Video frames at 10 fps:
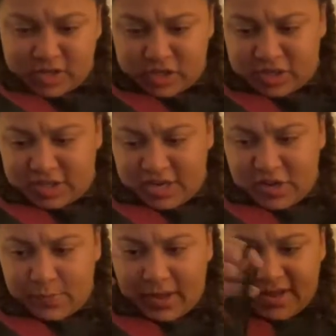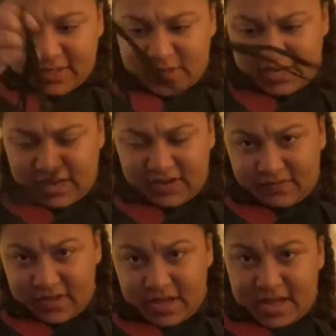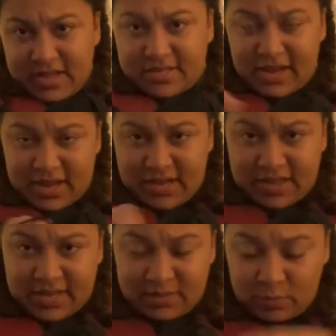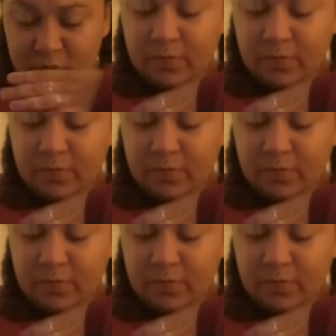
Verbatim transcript: detail but I guess you can kind of tighten this which